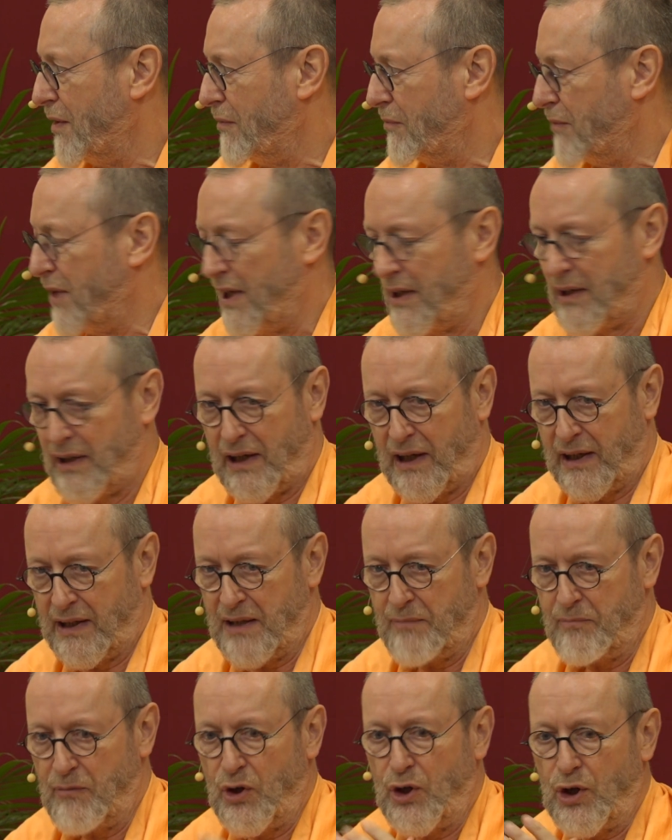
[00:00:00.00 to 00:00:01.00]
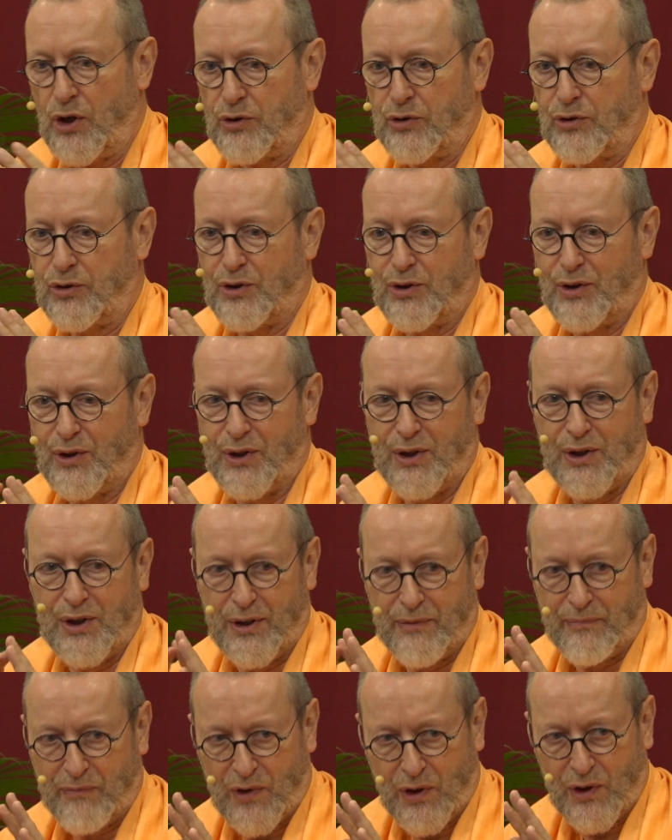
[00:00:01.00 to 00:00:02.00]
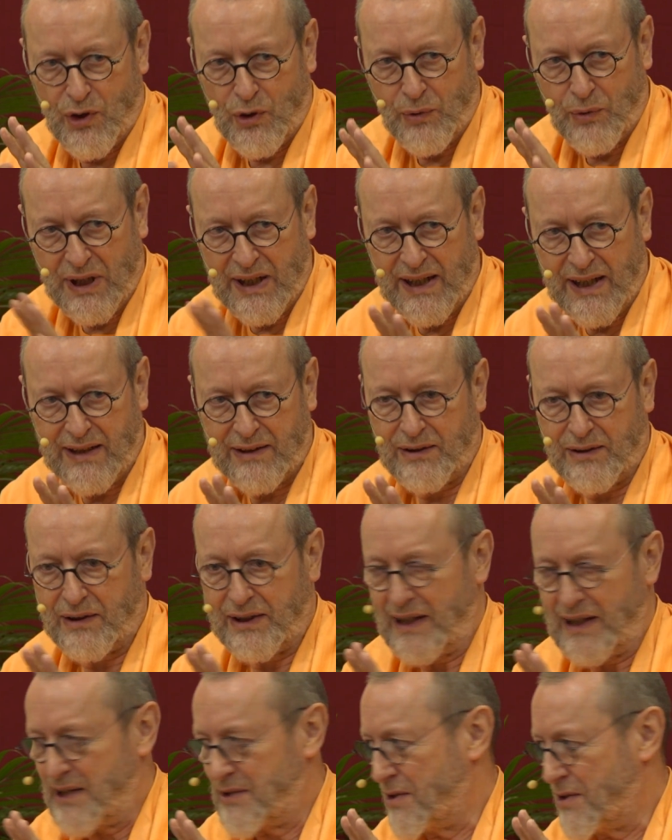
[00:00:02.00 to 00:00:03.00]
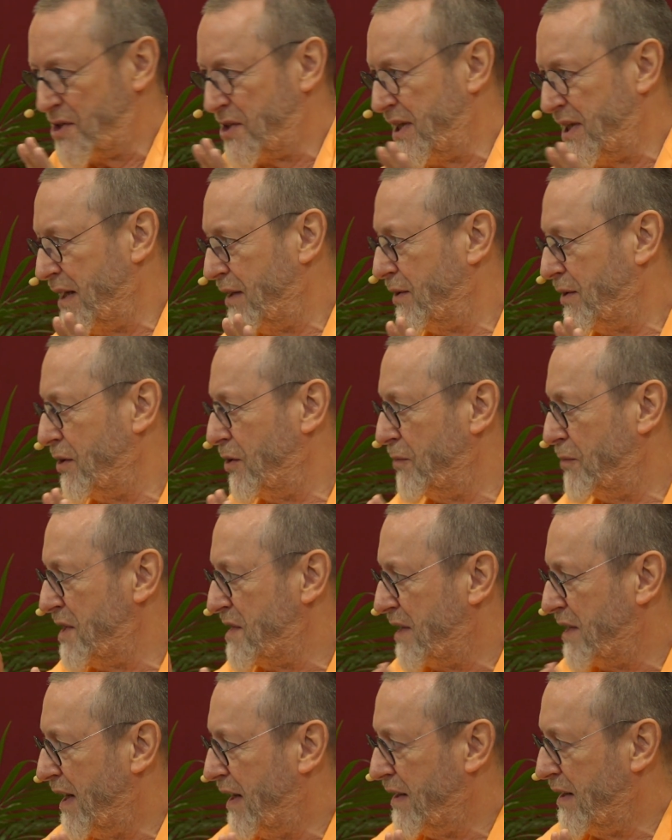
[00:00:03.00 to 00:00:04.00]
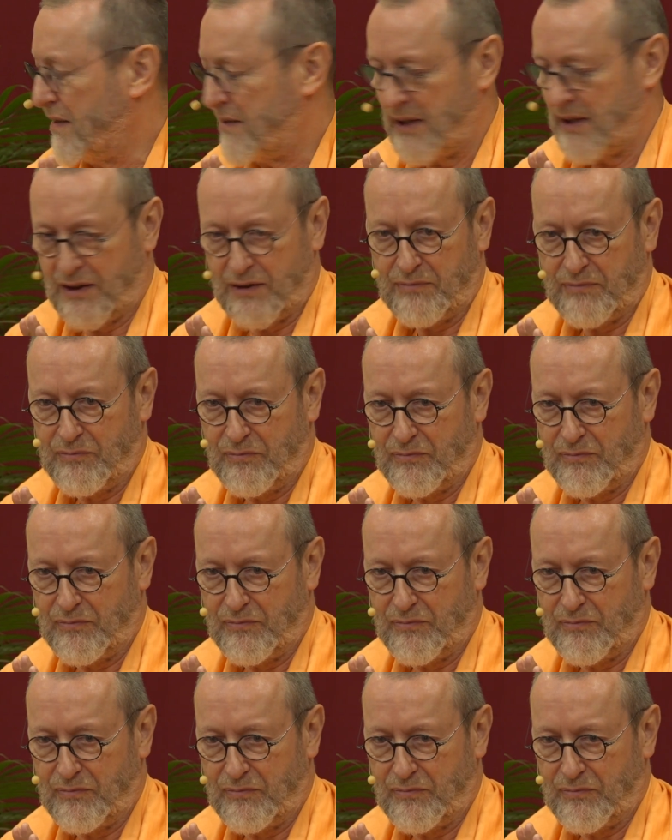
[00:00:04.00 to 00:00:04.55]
where I am not related, associated with anything.